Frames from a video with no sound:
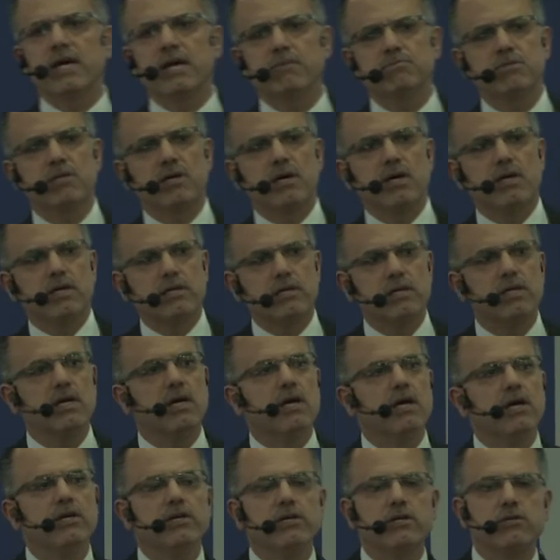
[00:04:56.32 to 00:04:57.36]
labs are
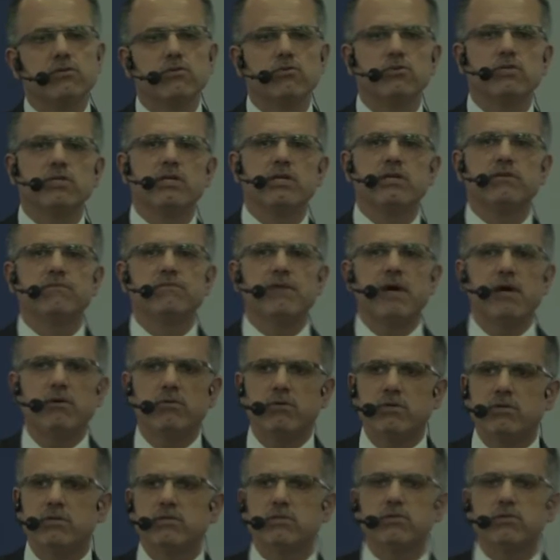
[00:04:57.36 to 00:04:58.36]
here to serve our